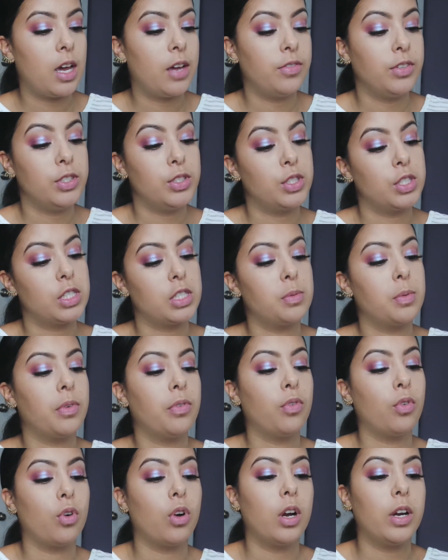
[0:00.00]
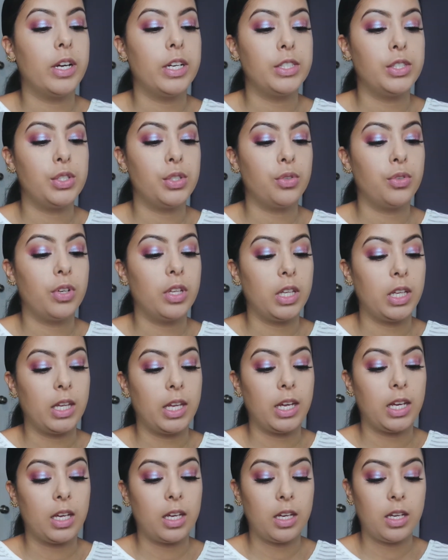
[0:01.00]
I've used this before and I do really
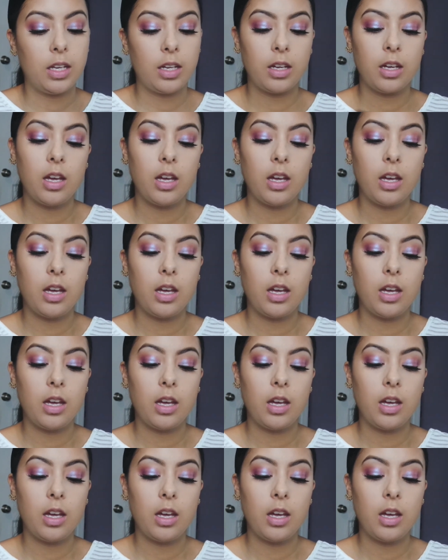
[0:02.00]
like it.